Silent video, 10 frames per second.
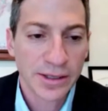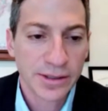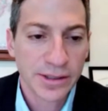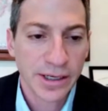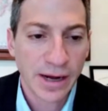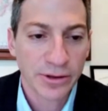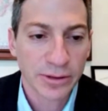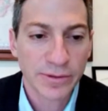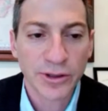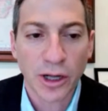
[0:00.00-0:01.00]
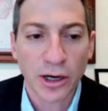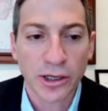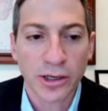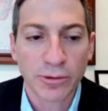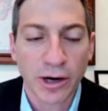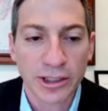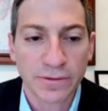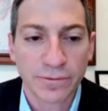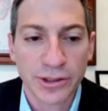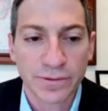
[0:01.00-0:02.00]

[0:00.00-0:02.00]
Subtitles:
did have a little bit of a longer progression-free